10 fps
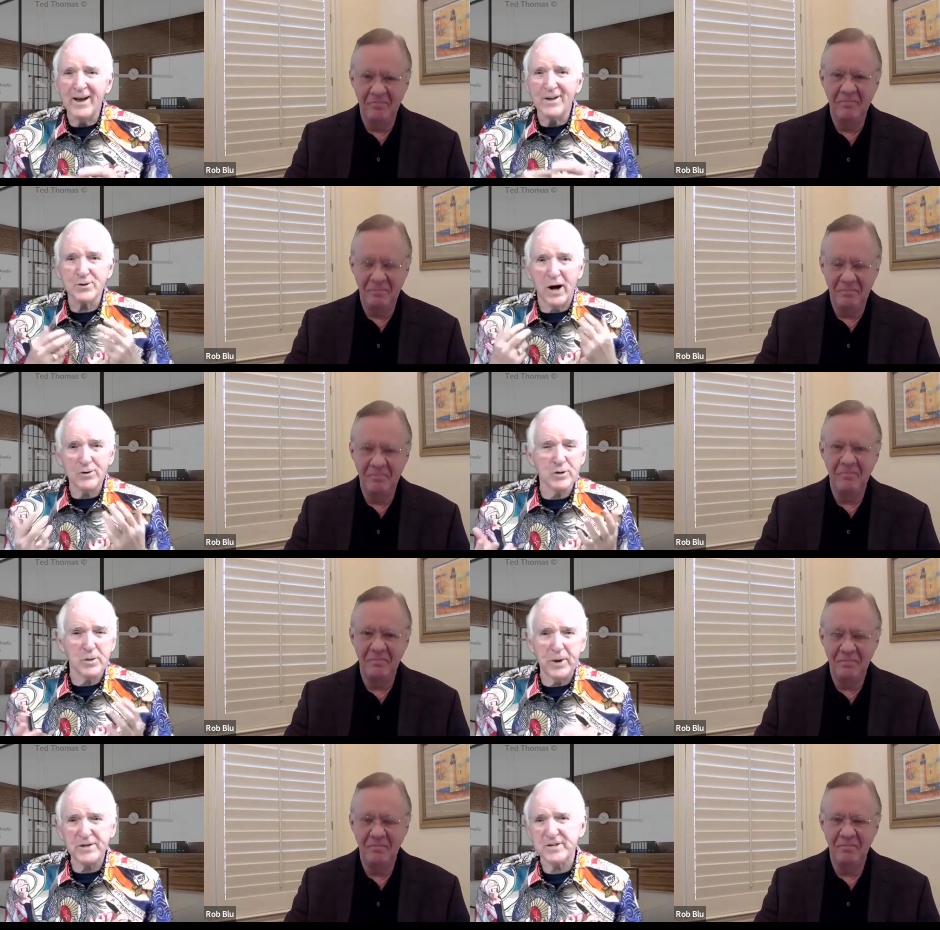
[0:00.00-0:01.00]
Speaker 1: And so I'll
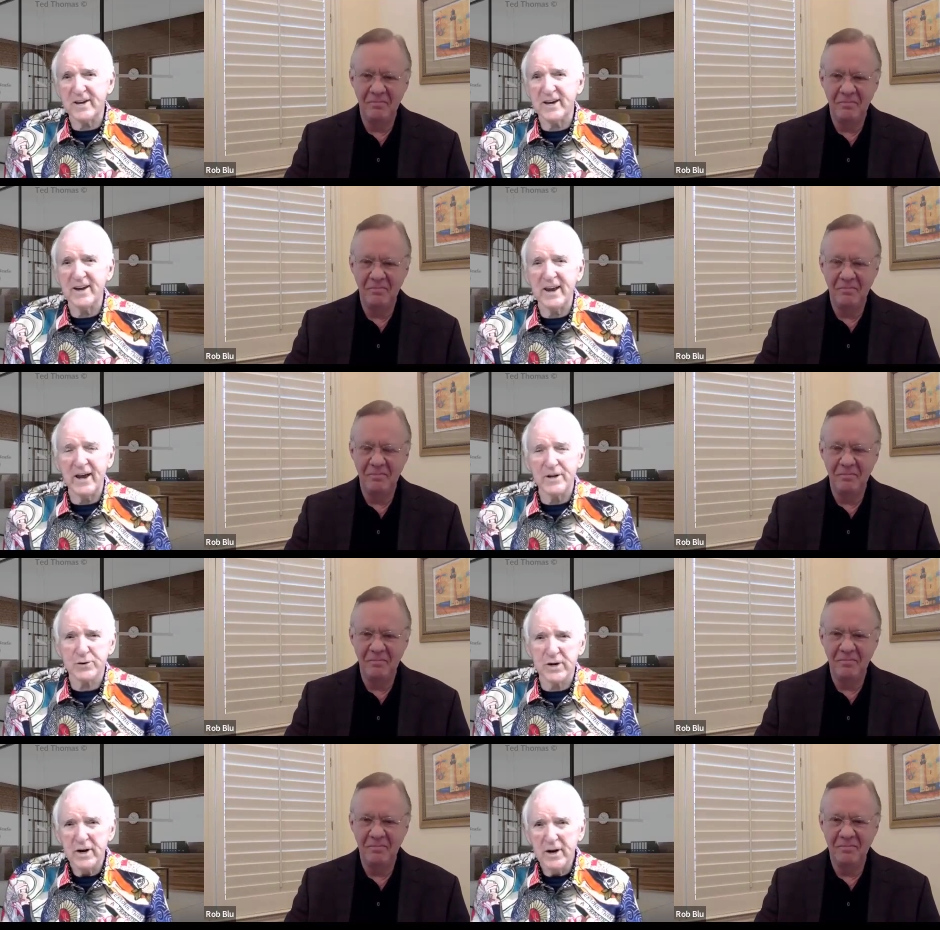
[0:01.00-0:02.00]
do the best I can to
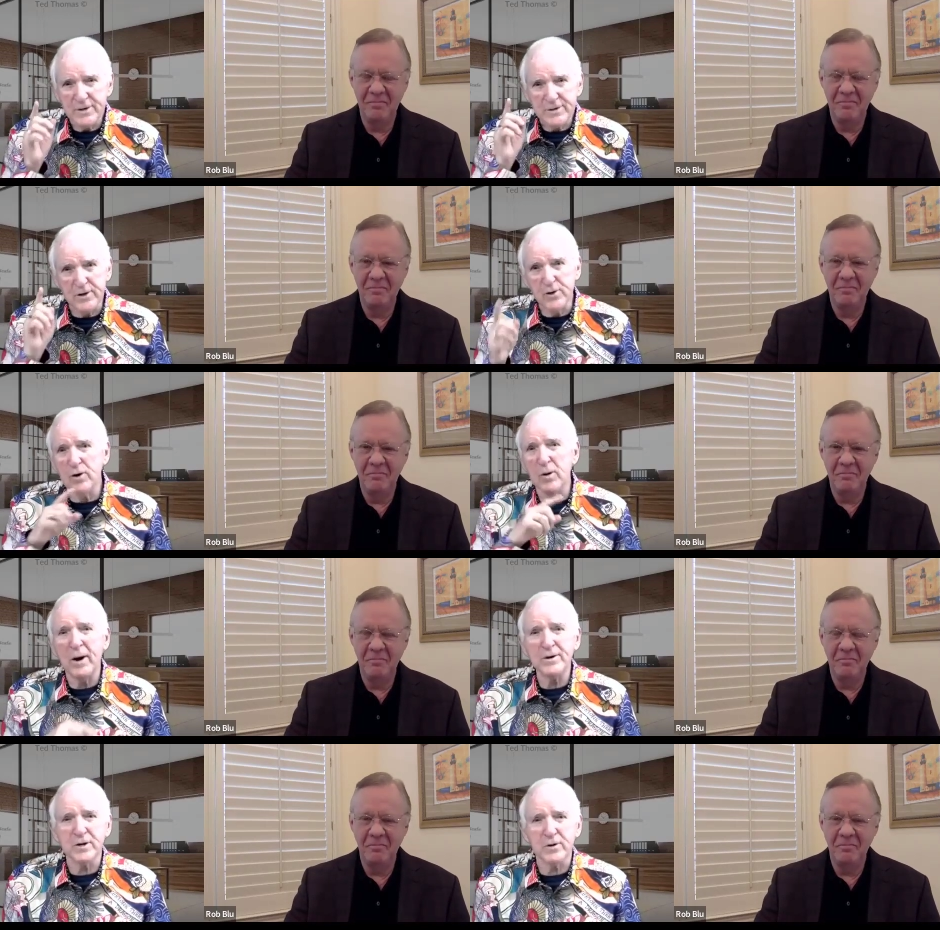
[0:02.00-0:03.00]
answer it. So you're
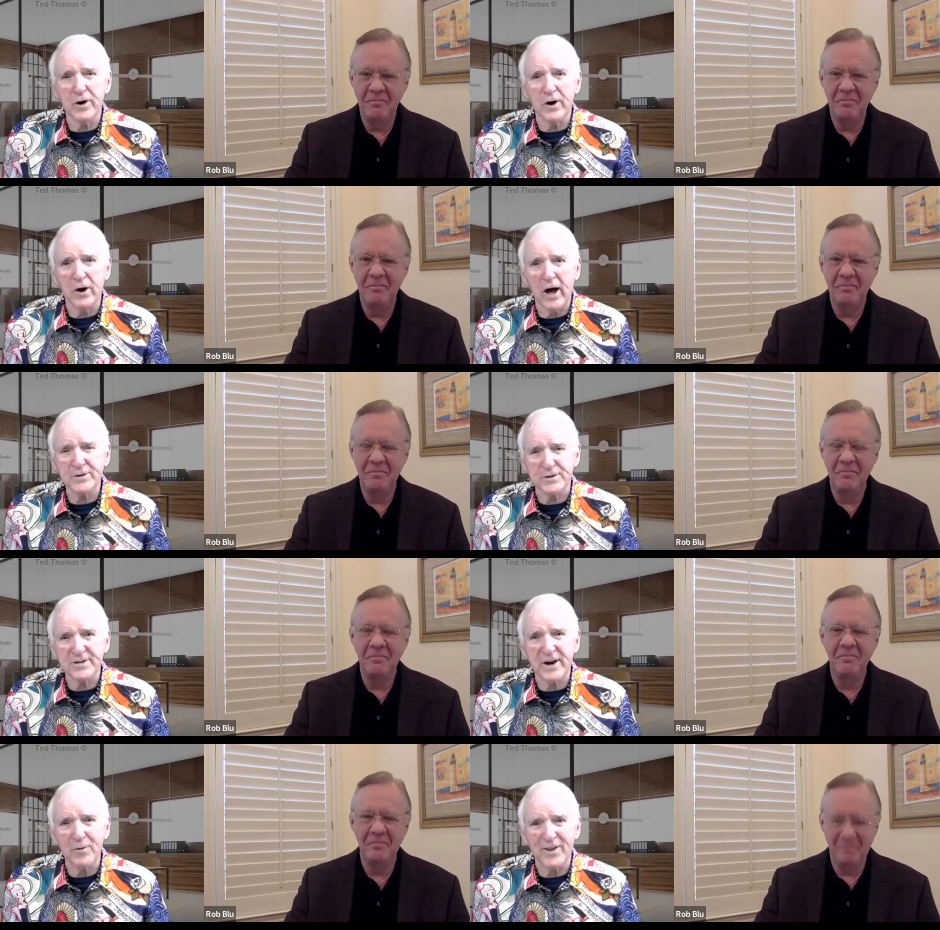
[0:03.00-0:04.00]
about to learn a lot, so
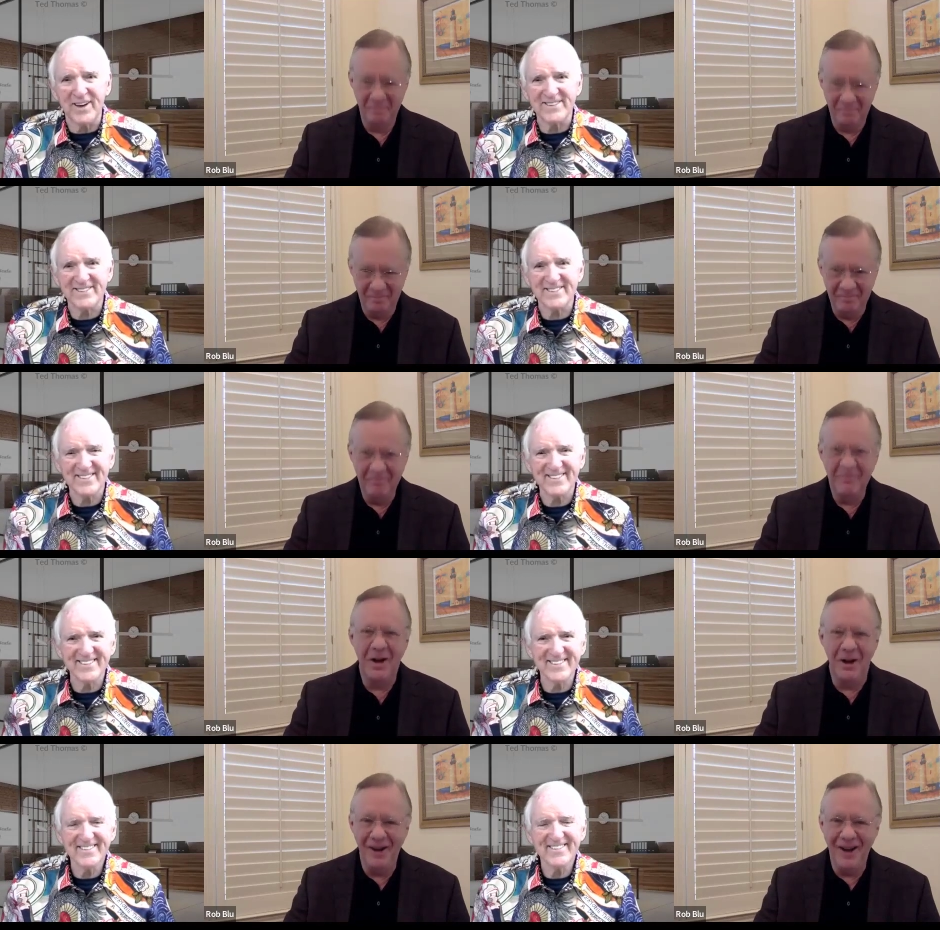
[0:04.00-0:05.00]
stay with us.
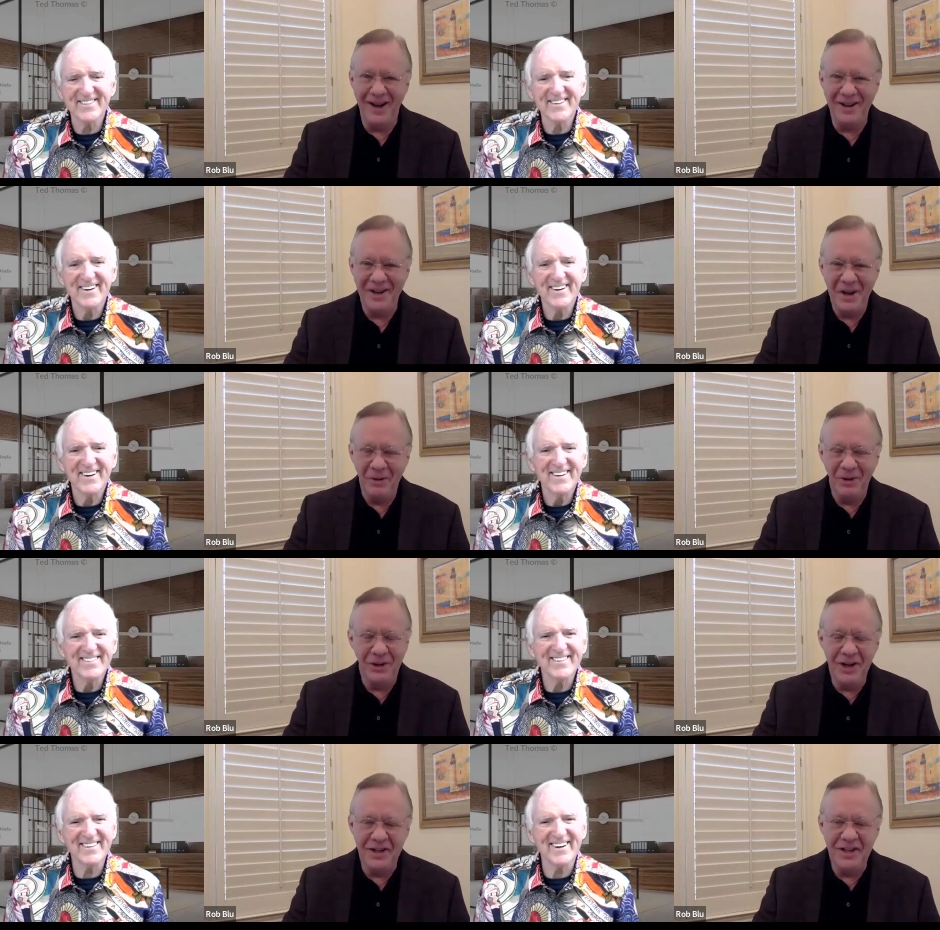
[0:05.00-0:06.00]
Speaker 2: All right. Well,
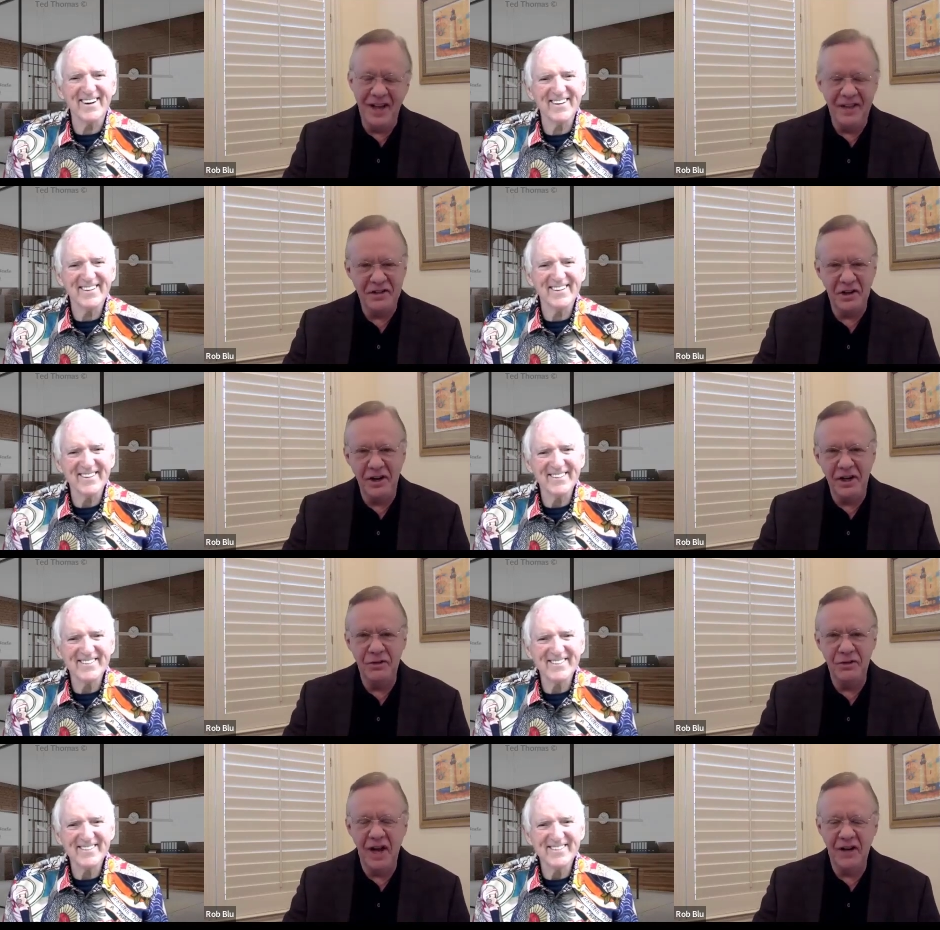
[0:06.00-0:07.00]
good, Ted. That's a good
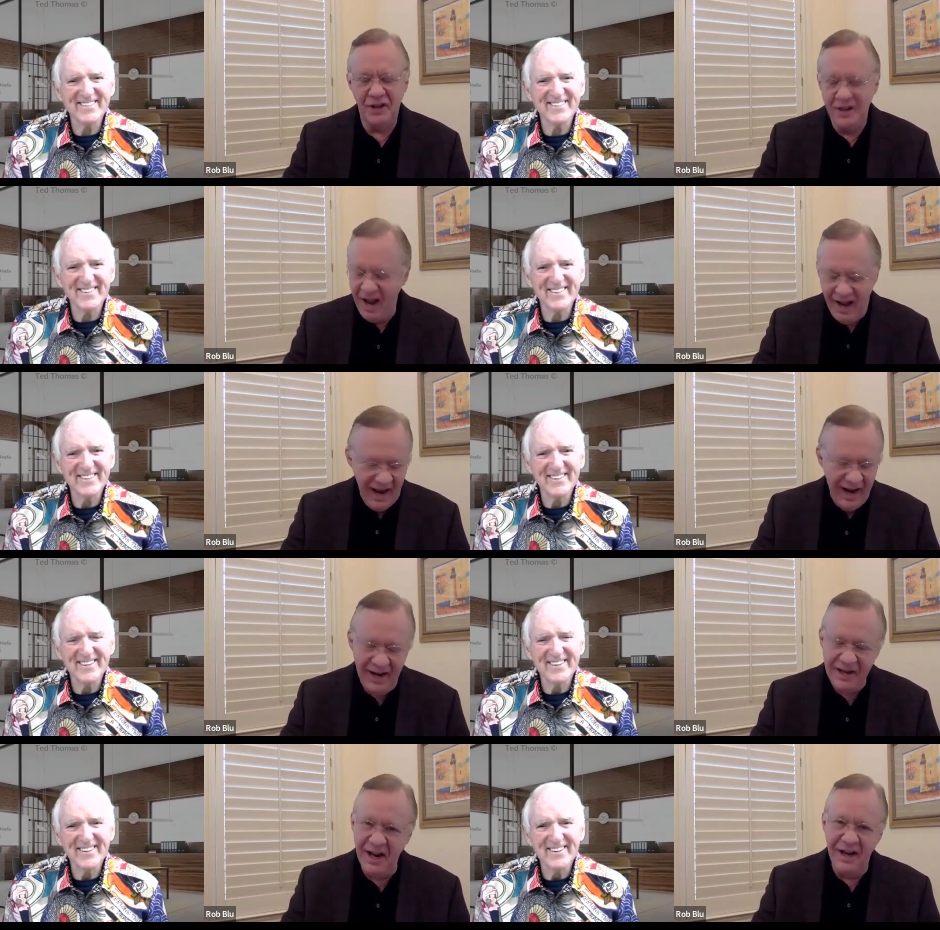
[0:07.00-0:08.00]
introduction.
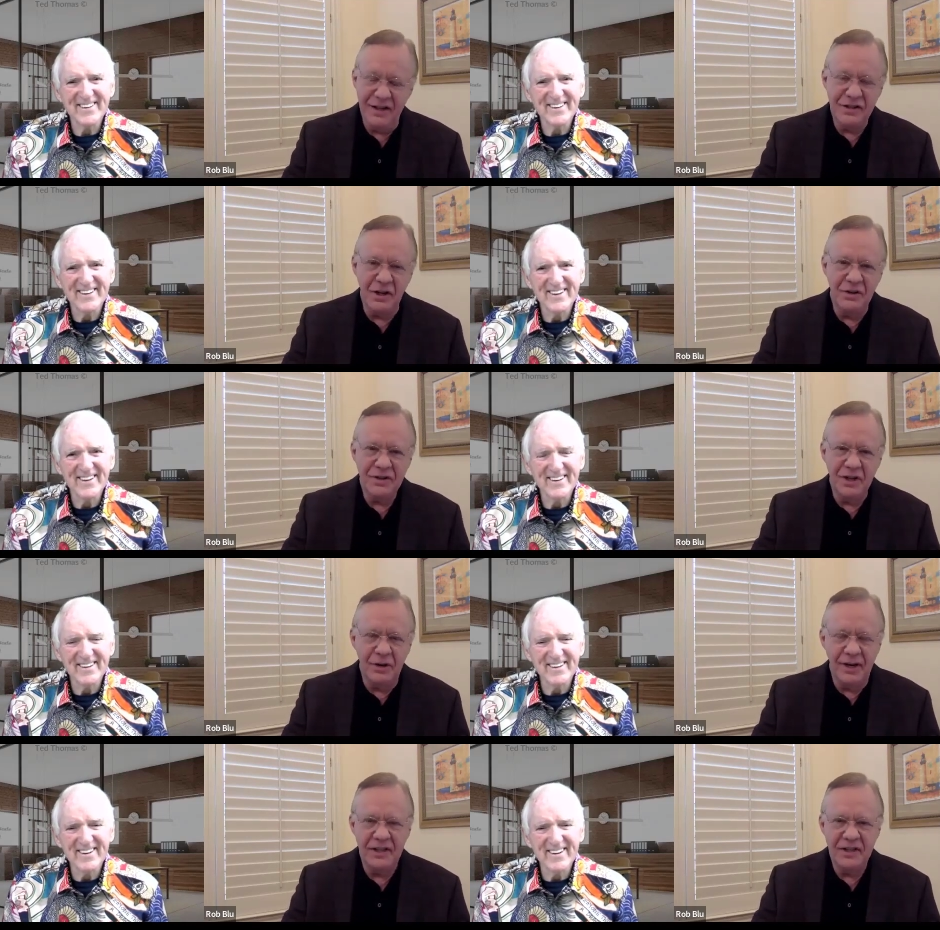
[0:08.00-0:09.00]
And so
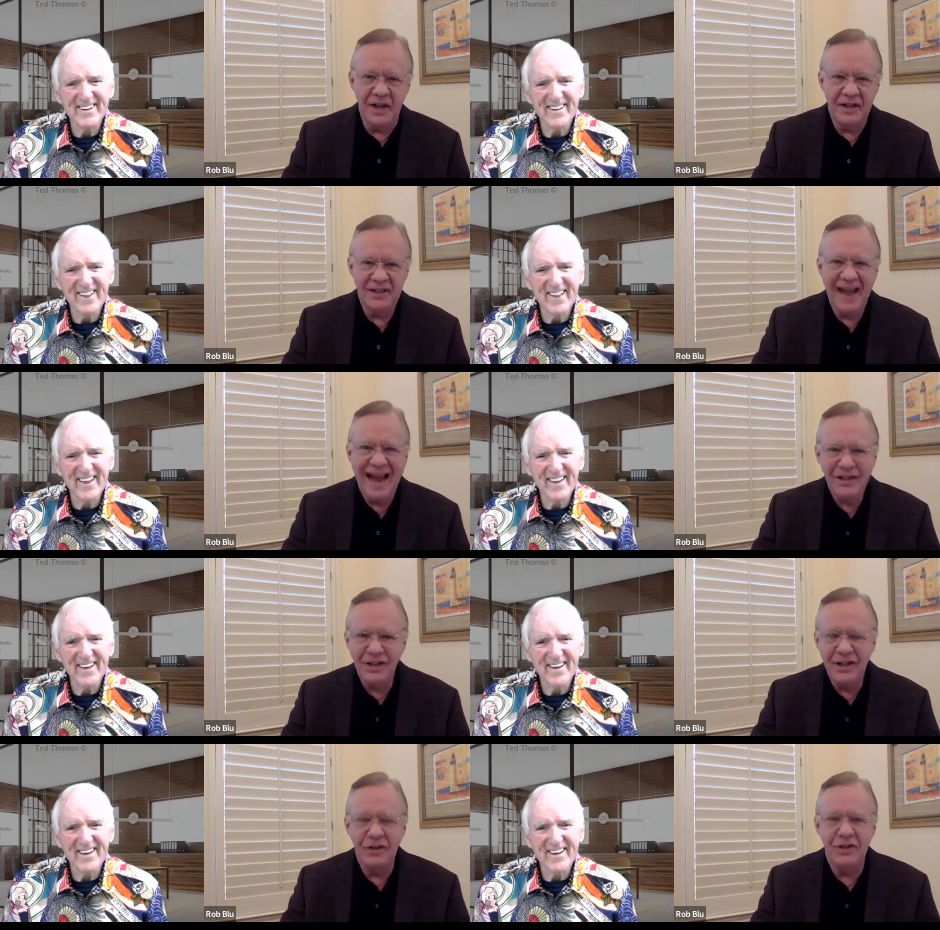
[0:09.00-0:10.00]
it's tax
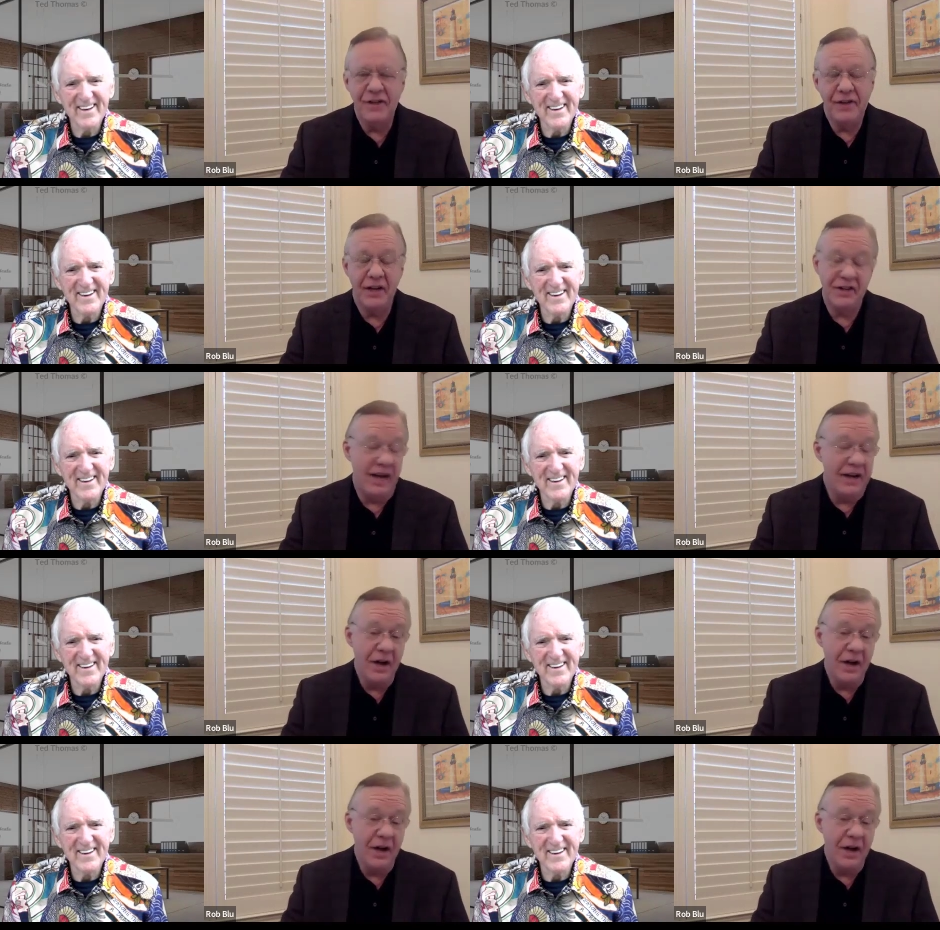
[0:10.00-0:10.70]
lien certificates. And I